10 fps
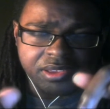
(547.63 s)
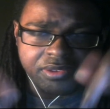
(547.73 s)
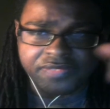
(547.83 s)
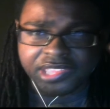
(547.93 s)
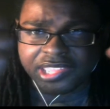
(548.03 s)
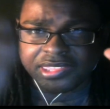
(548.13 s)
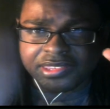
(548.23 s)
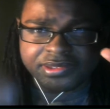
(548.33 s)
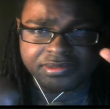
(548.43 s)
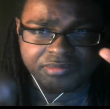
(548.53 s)
If you like
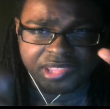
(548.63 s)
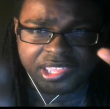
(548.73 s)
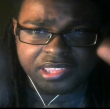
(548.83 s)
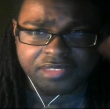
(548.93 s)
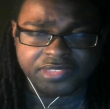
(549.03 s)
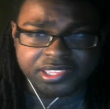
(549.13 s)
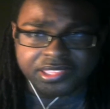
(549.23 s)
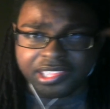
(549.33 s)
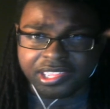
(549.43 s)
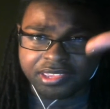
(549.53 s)
this, like it. If you didn't
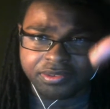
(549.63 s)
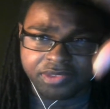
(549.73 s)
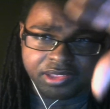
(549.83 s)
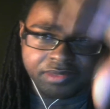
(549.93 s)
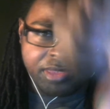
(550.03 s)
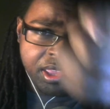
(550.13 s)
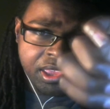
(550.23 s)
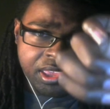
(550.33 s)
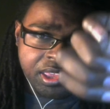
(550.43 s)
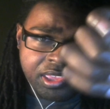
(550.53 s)
like it, well,
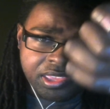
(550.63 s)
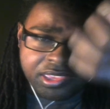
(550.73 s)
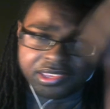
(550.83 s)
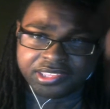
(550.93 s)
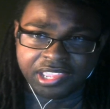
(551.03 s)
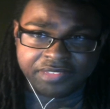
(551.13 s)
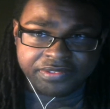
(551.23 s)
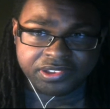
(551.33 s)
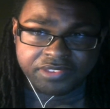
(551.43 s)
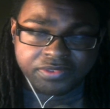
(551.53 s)
you can
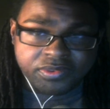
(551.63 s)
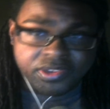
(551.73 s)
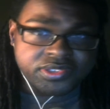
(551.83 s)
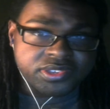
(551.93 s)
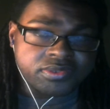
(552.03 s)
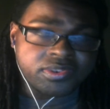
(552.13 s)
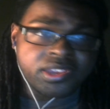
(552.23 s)
downvote if you want to.